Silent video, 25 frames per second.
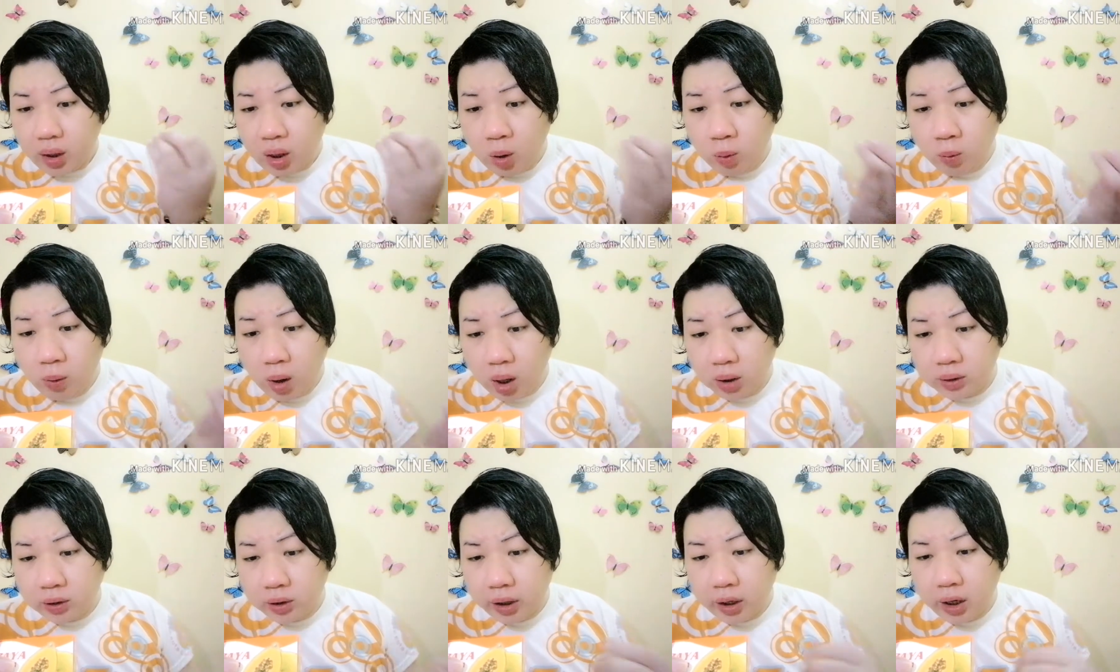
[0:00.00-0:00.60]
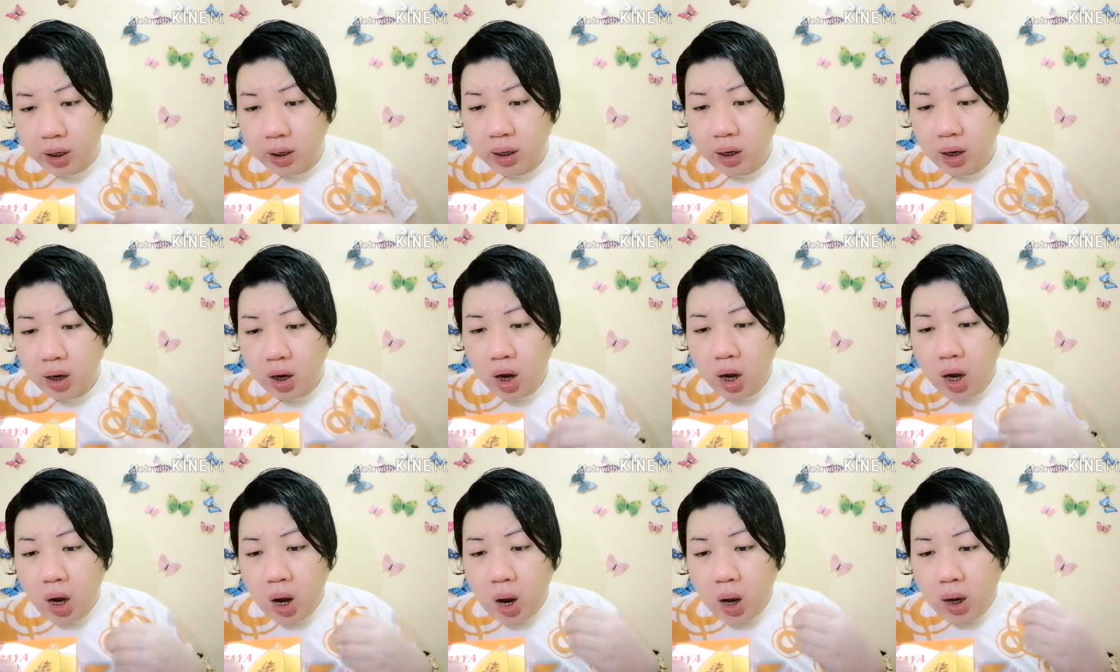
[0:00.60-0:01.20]
water,
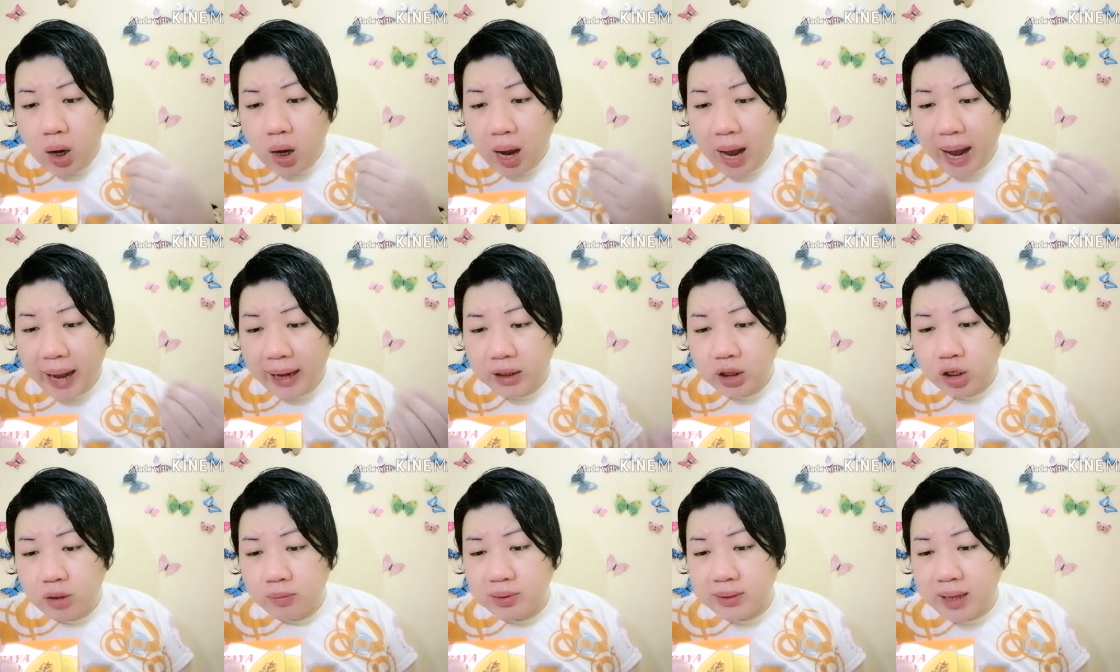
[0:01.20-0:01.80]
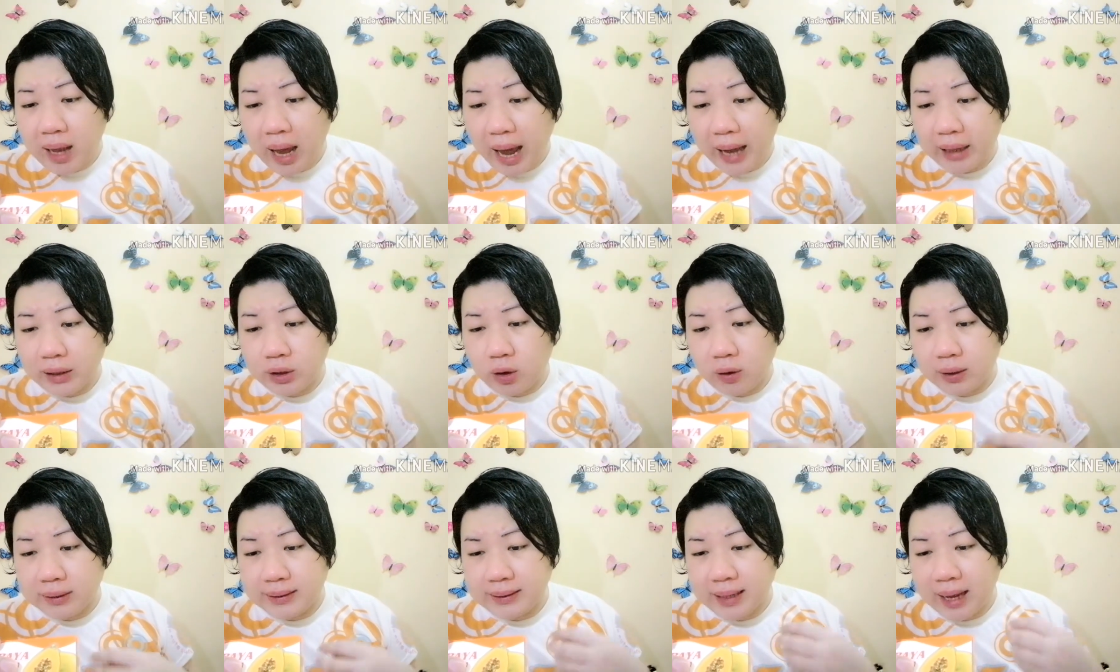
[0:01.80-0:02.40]
hydrums
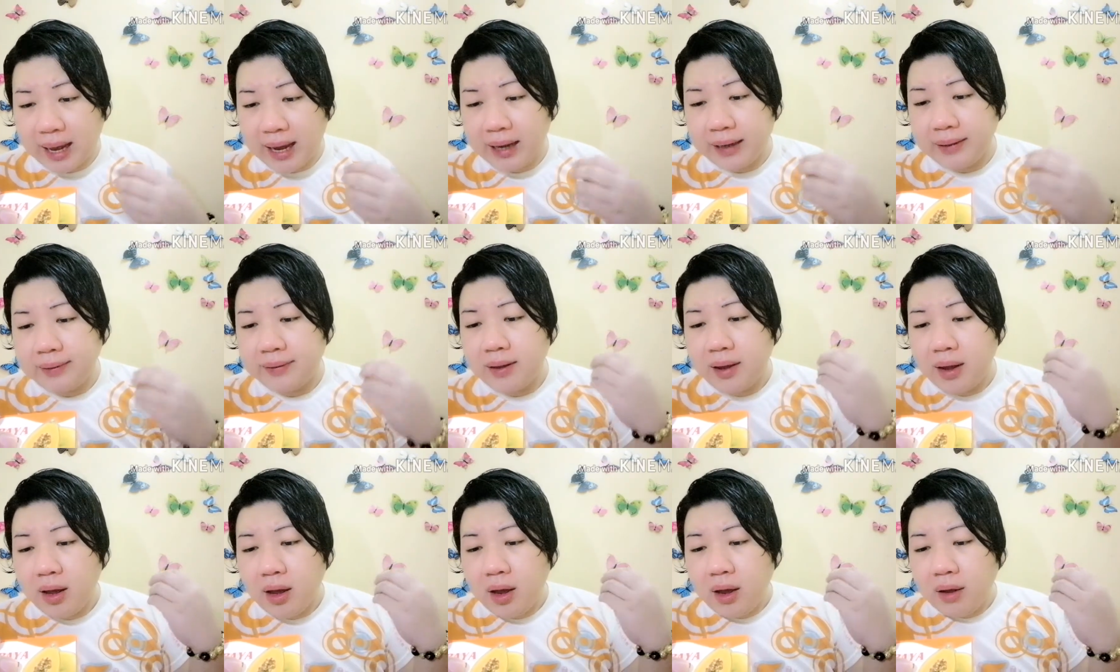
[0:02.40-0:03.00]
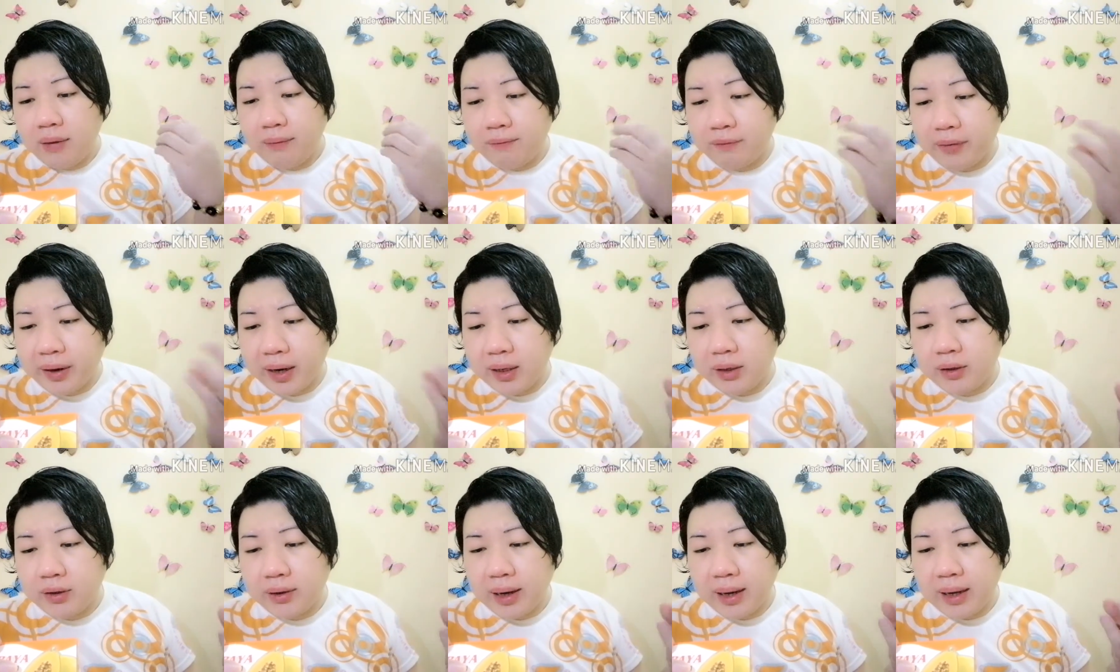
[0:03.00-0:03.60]
hydroxide,
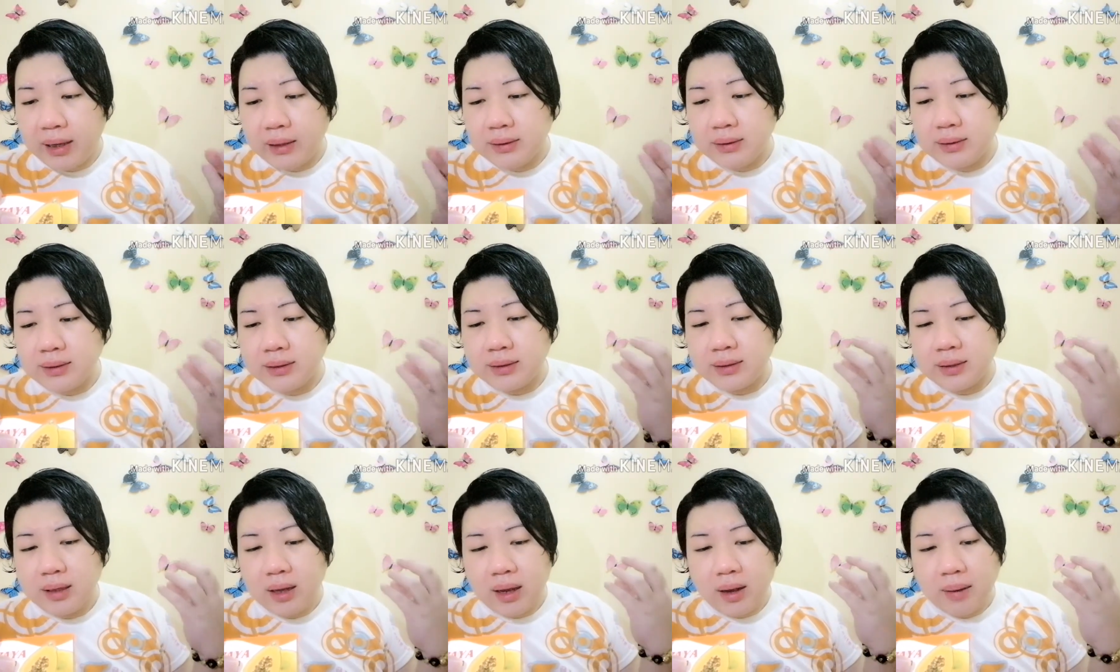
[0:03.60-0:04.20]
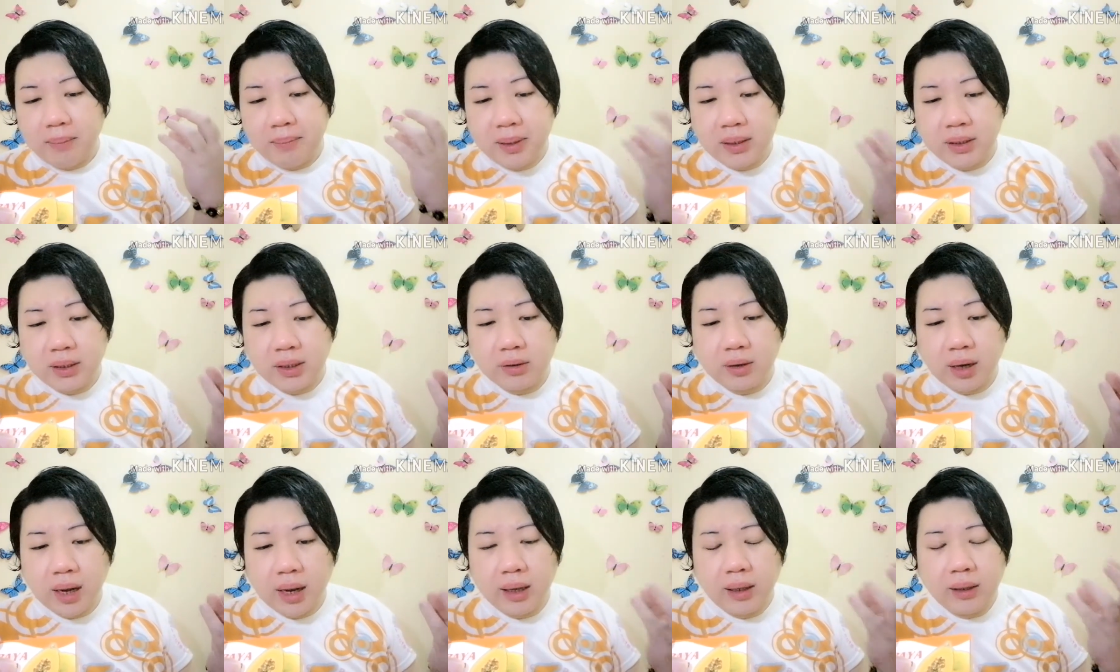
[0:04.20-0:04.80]
fragrance,
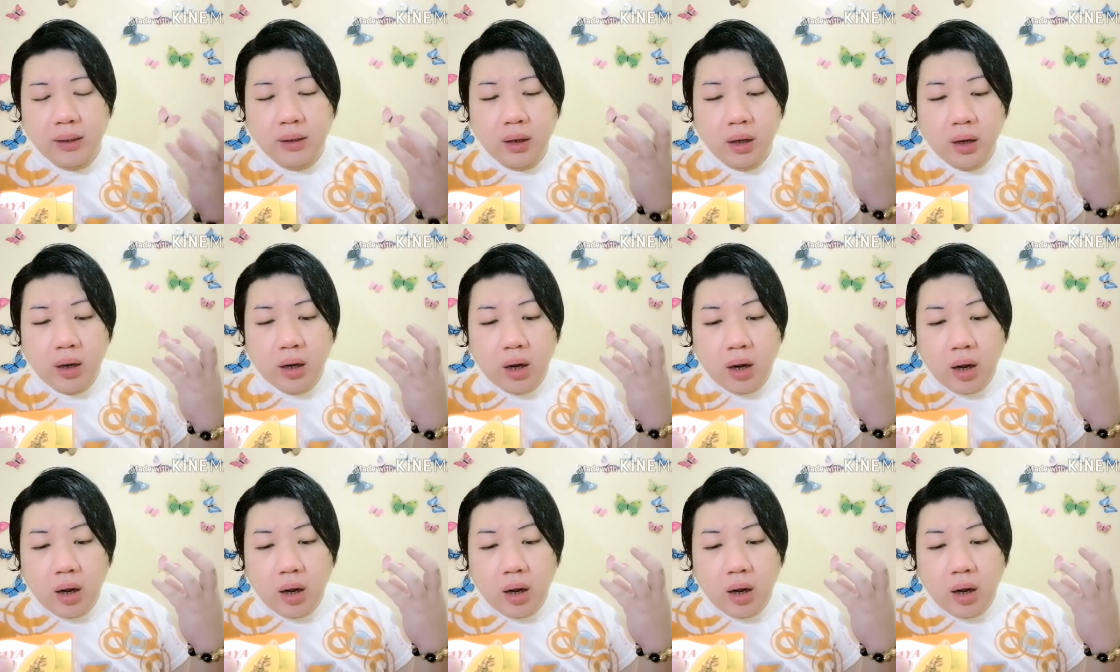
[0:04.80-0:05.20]
mineral,